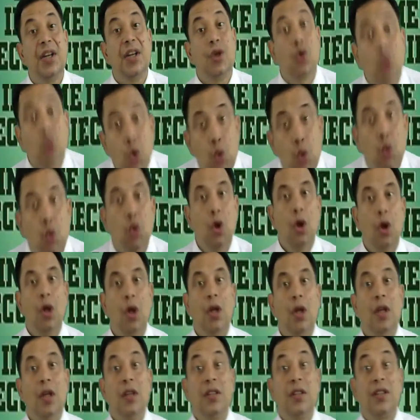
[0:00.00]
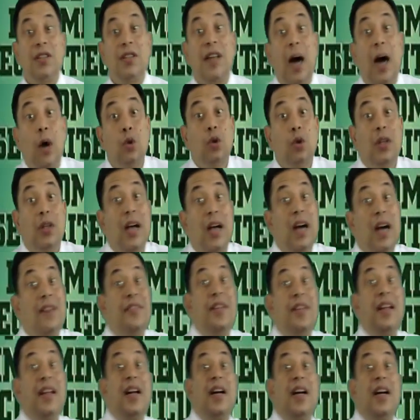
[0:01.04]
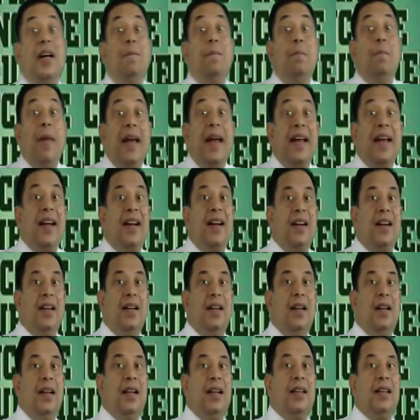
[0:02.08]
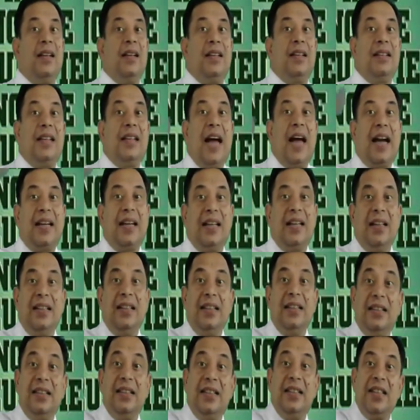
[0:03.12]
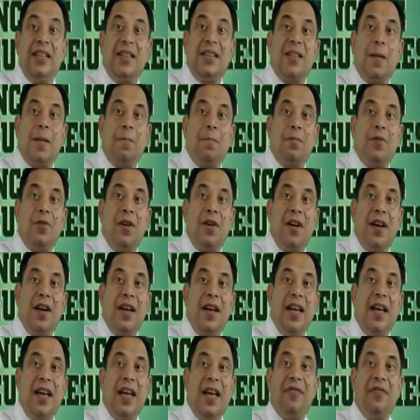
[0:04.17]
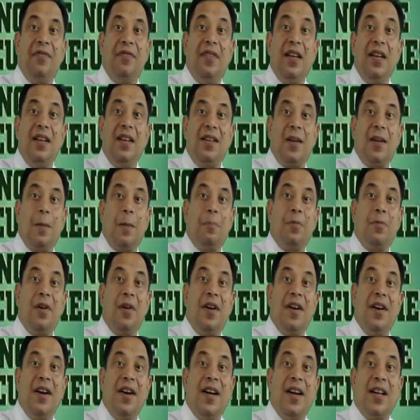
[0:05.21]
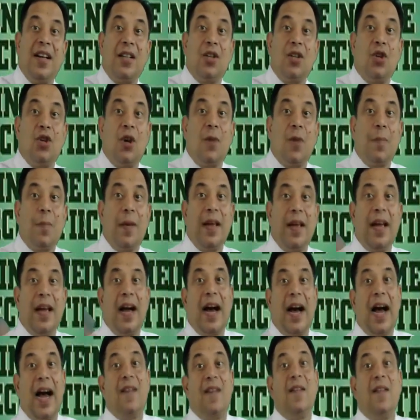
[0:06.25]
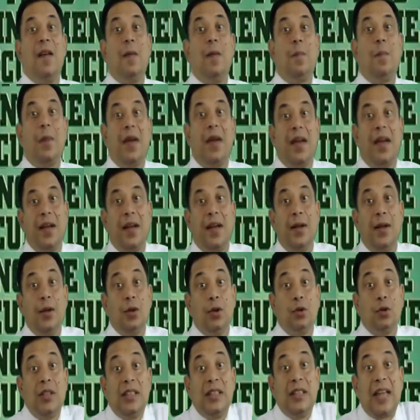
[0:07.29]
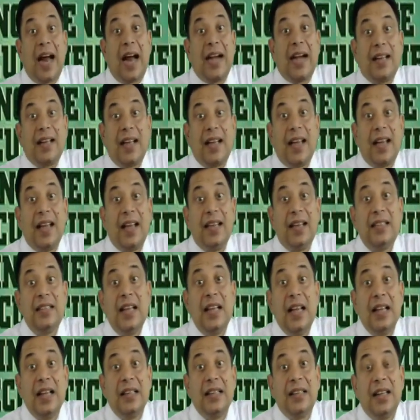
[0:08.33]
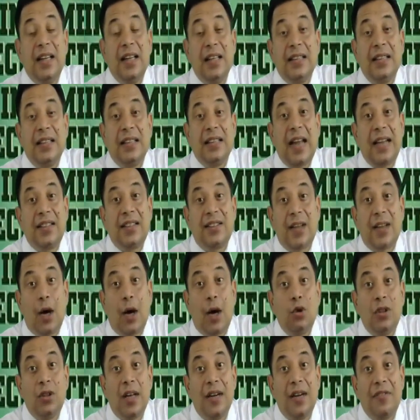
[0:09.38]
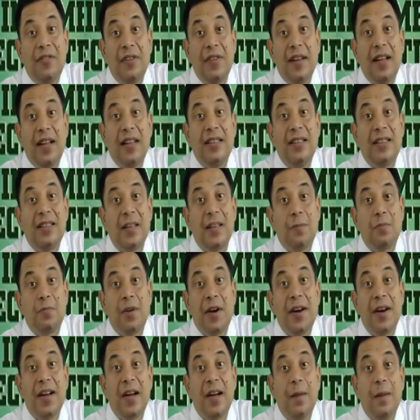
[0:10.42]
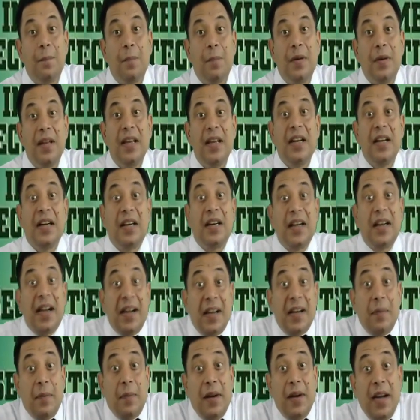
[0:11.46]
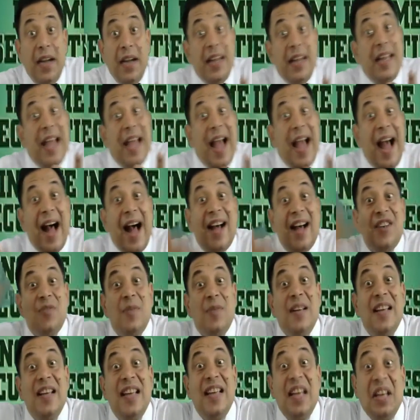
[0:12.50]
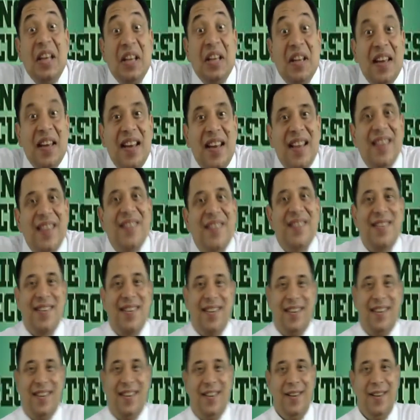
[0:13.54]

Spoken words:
to South African bank, that this subsidiary, if this subsidiary does not pay, I will pay. So in that case, that South African subsidiary company credibility has been increased.